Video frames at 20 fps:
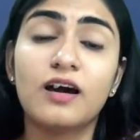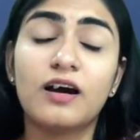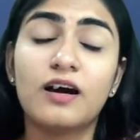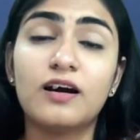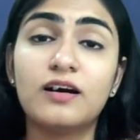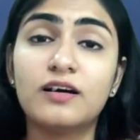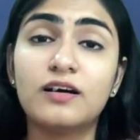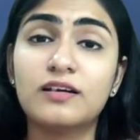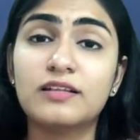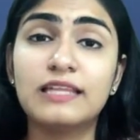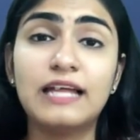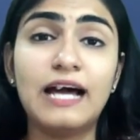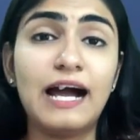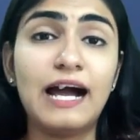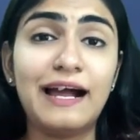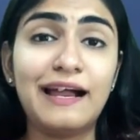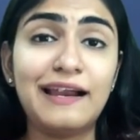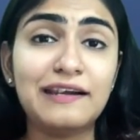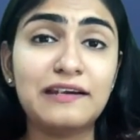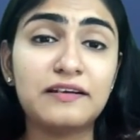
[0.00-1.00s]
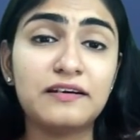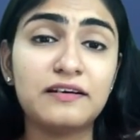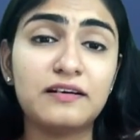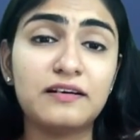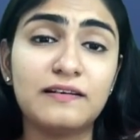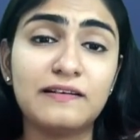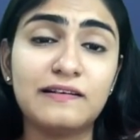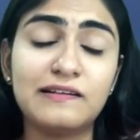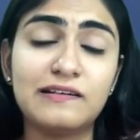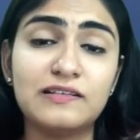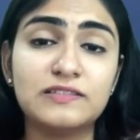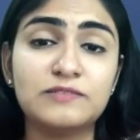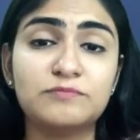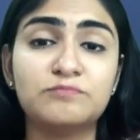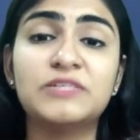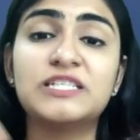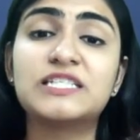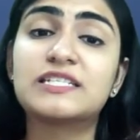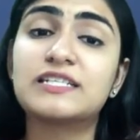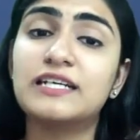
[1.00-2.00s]
that
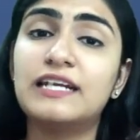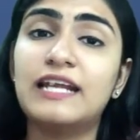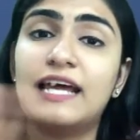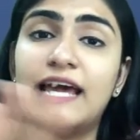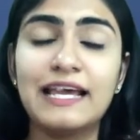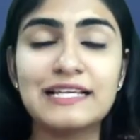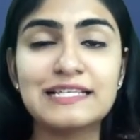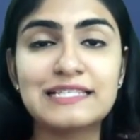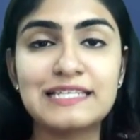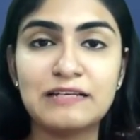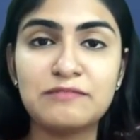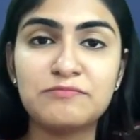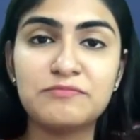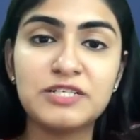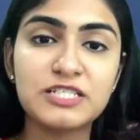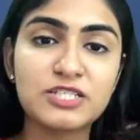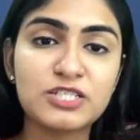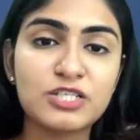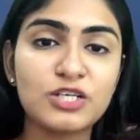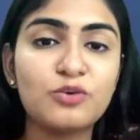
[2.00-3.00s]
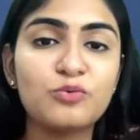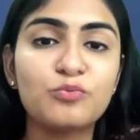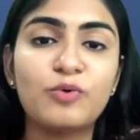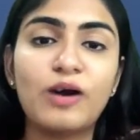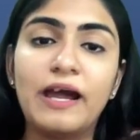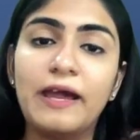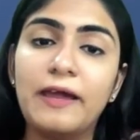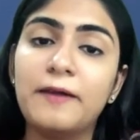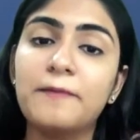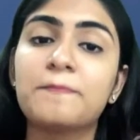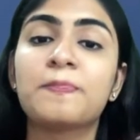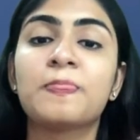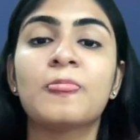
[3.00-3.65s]
Mr. X and Mr. Y,